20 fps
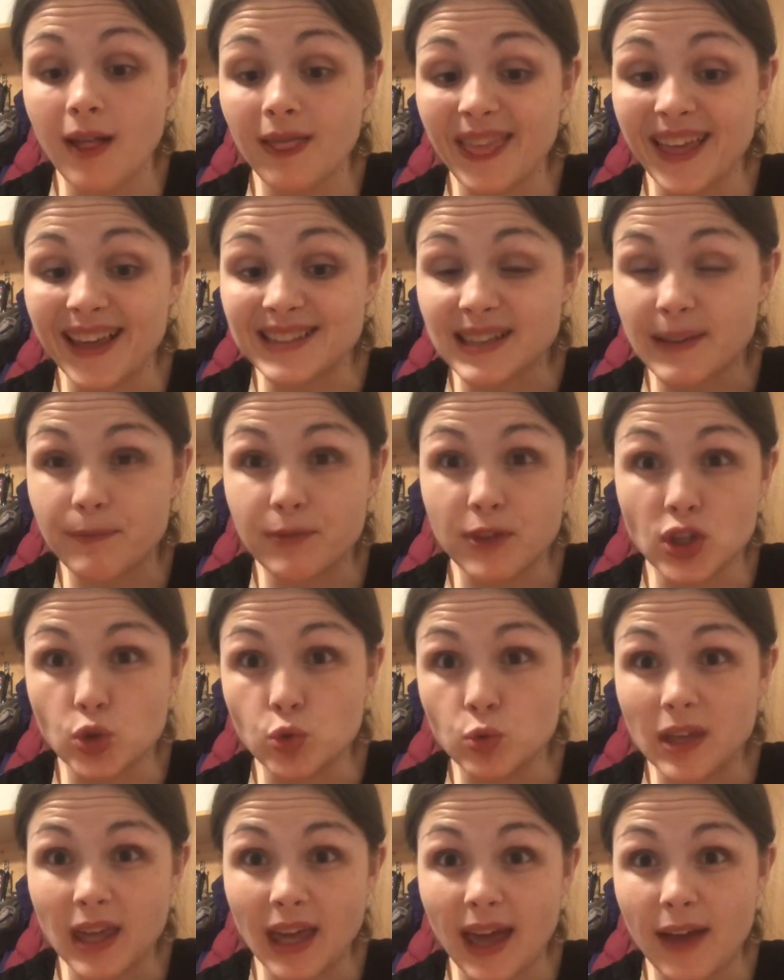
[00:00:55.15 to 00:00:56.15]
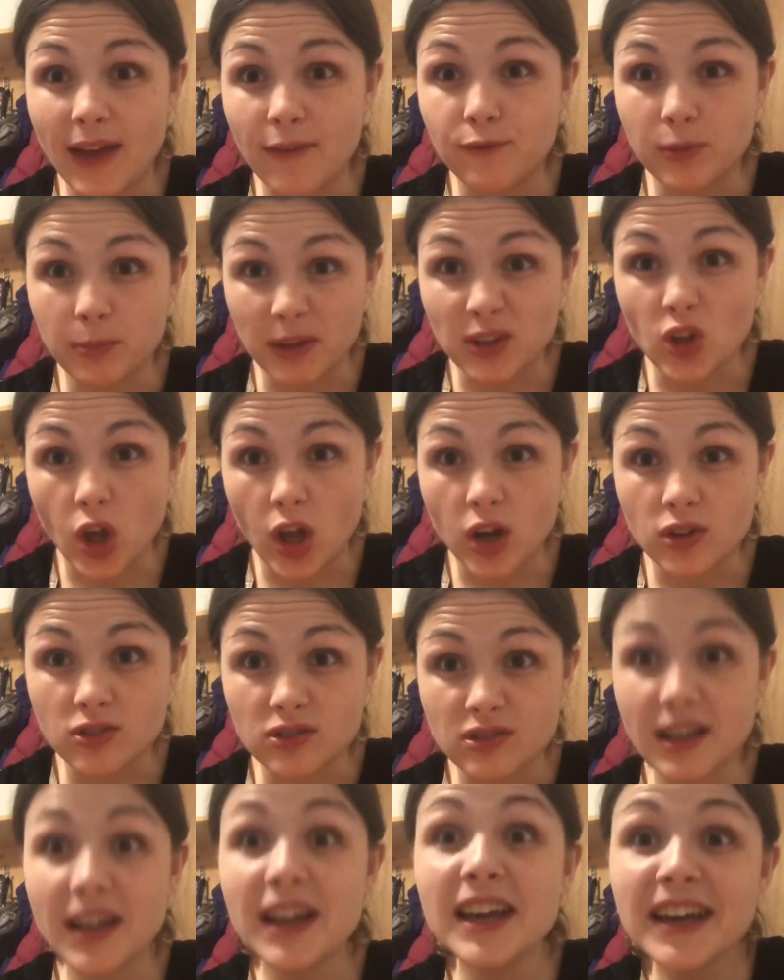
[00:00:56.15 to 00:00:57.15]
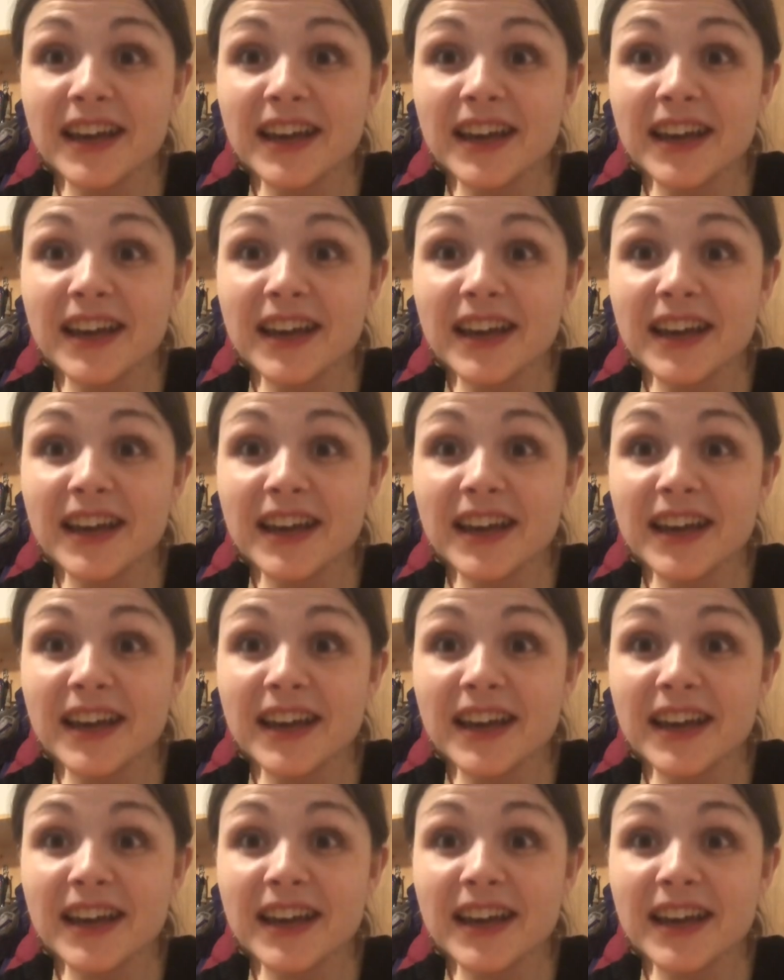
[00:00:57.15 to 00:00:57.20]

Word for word: like something you get from McDonald's.